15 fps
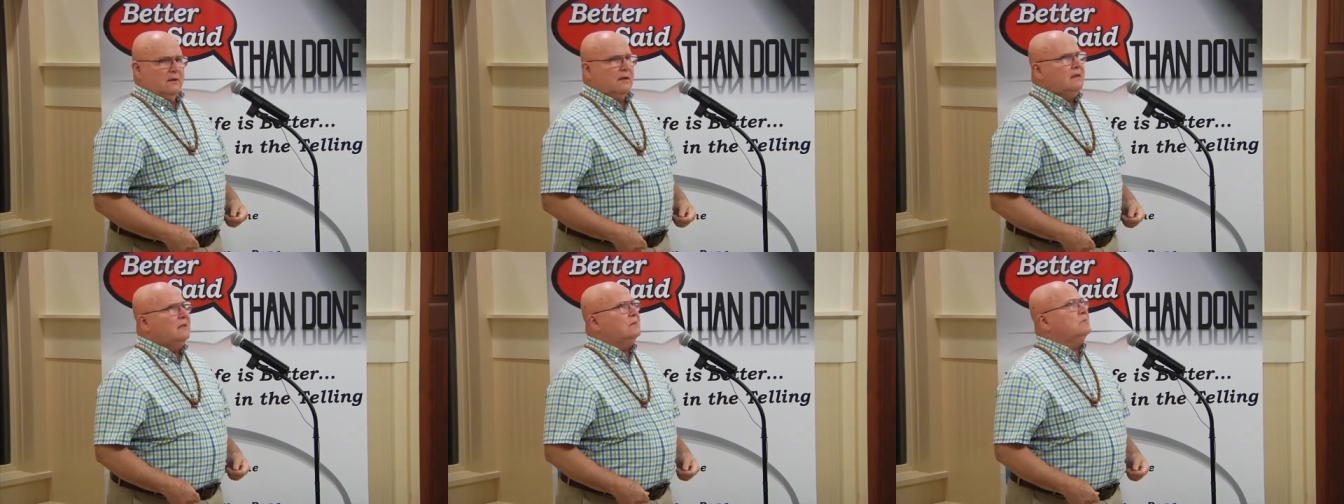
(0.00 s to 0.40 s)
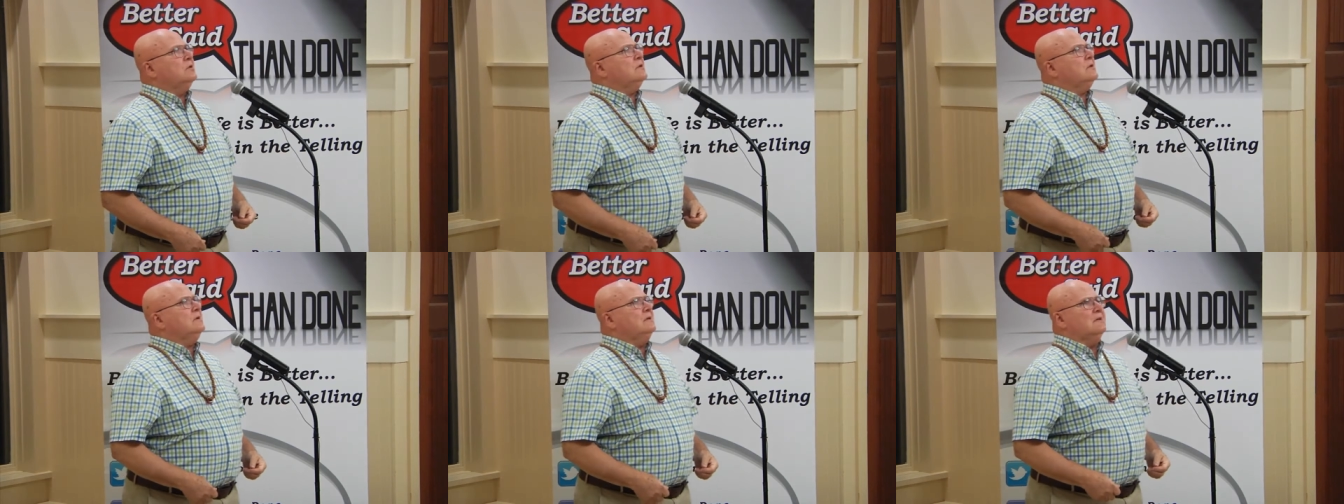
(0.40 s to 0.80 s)
And I'm
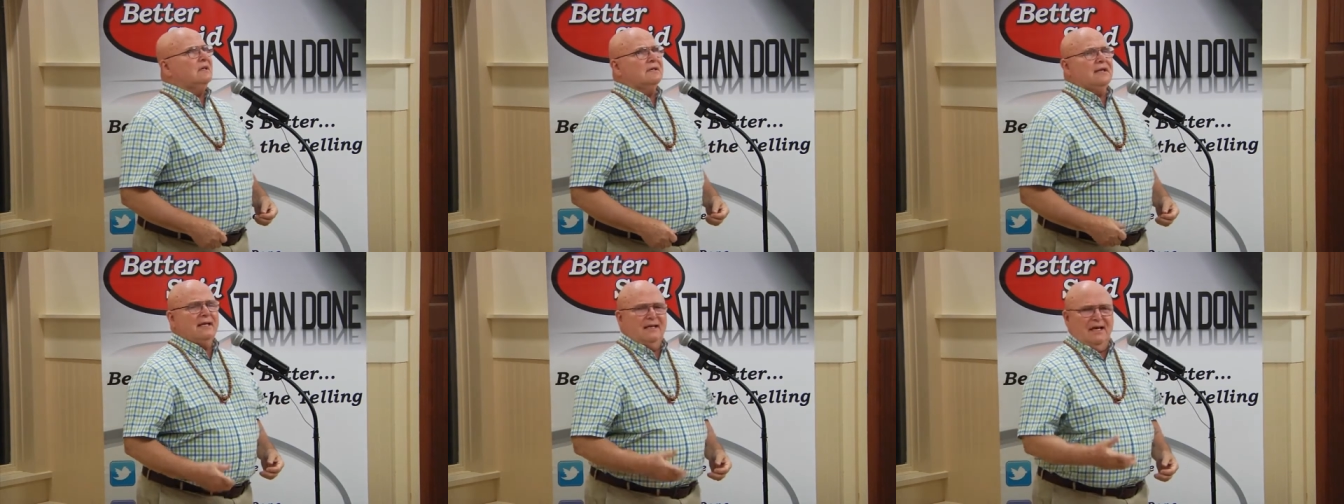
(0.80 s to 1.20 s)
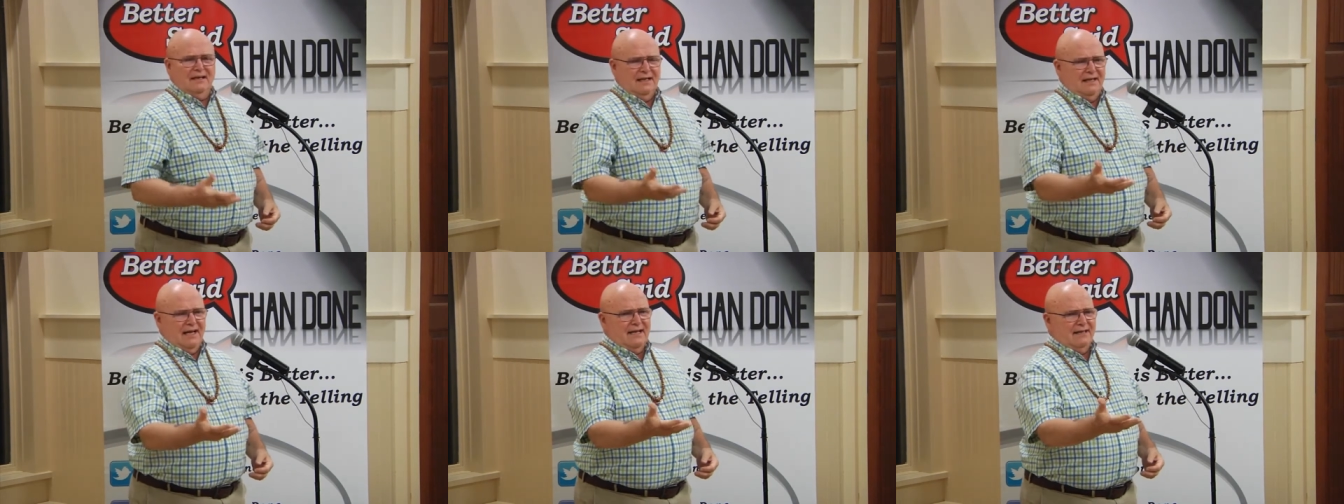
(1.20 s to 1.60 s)
looking,
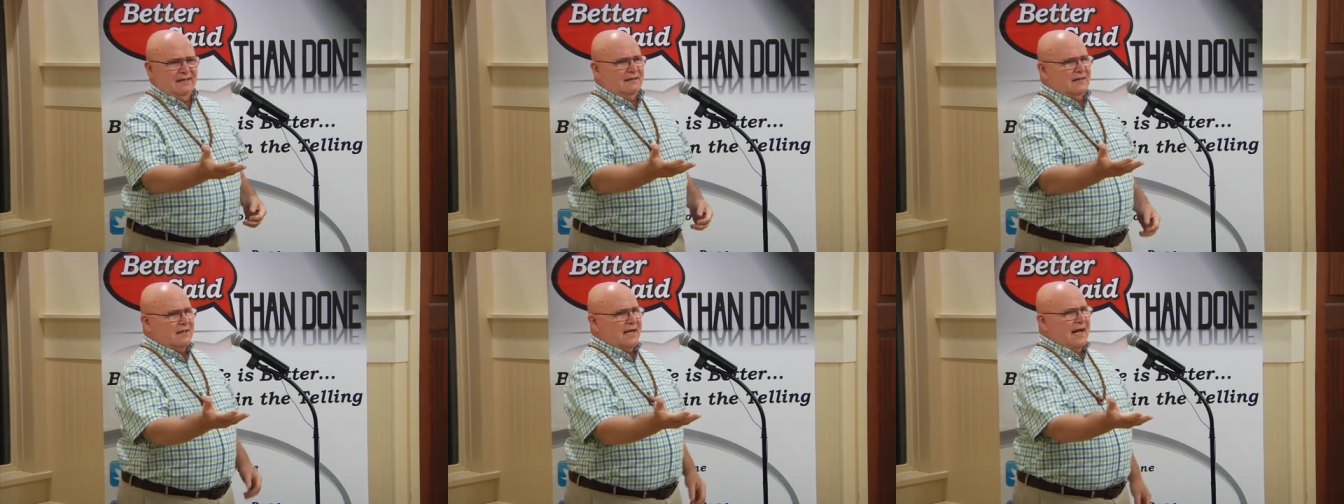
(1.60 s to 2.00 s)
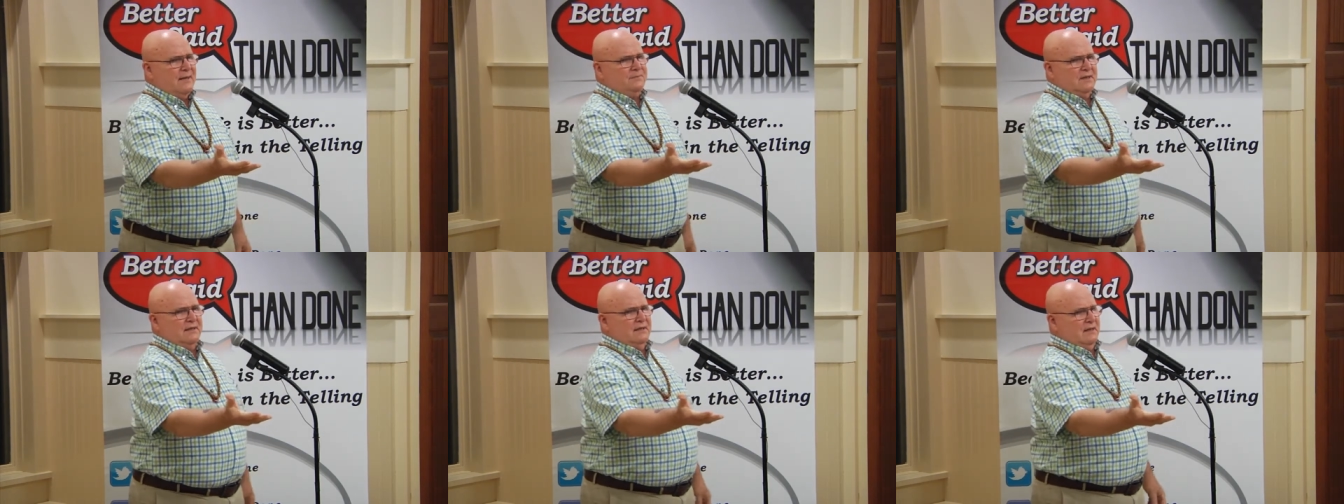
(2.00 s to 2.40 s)
and the
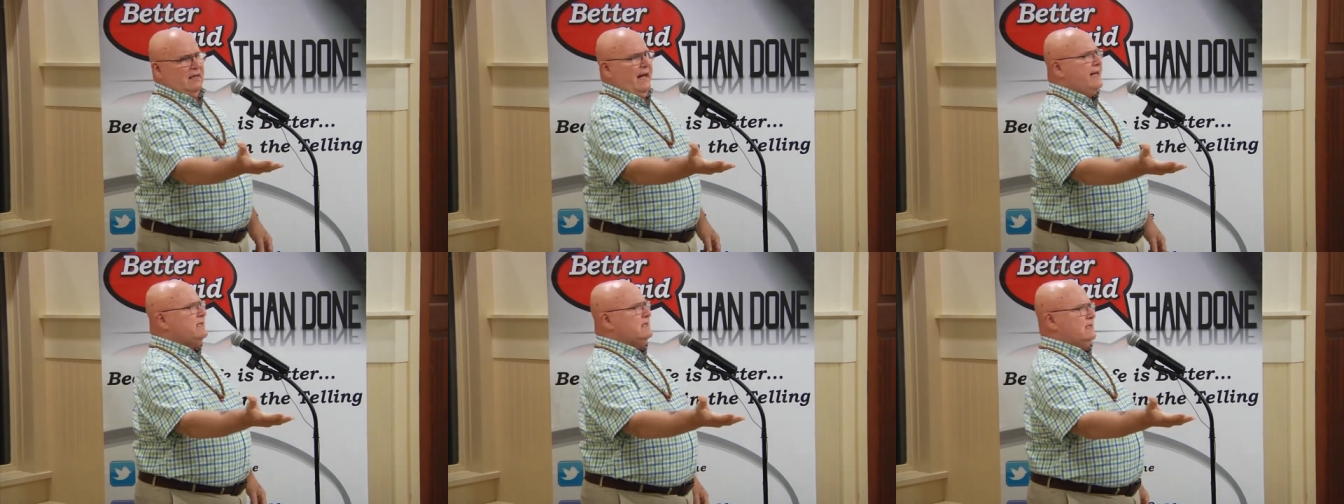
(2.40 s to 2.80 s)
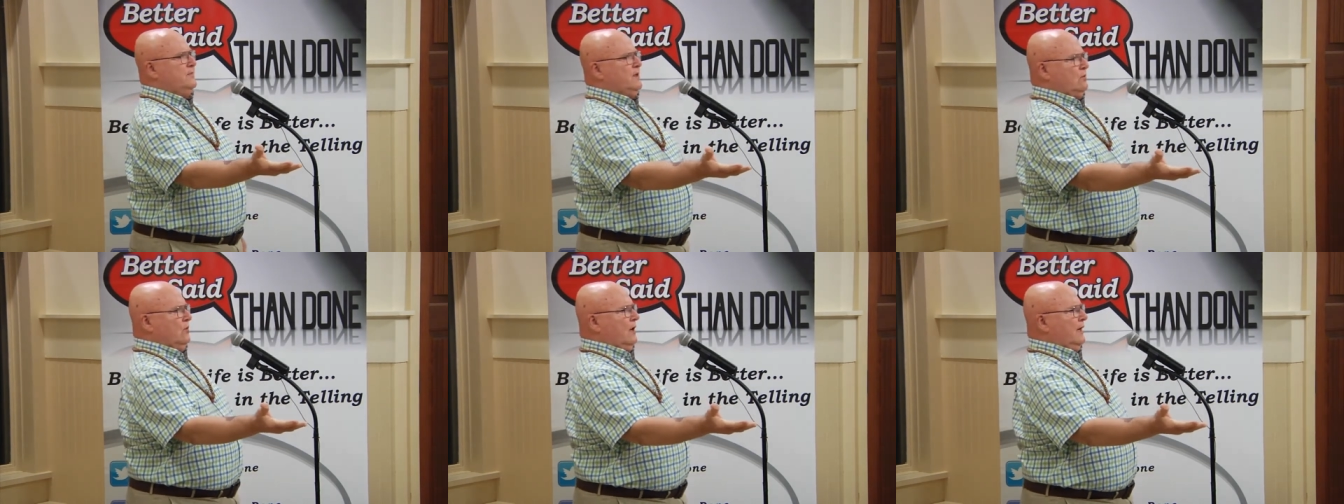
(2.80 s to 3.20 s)
captain hands
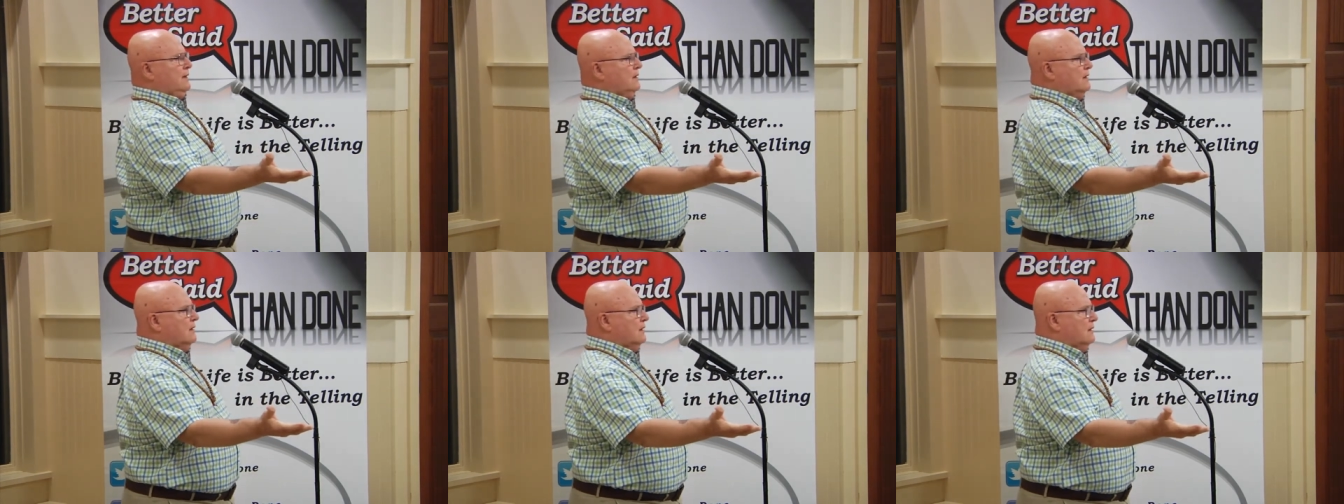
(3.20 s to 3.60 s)
me one.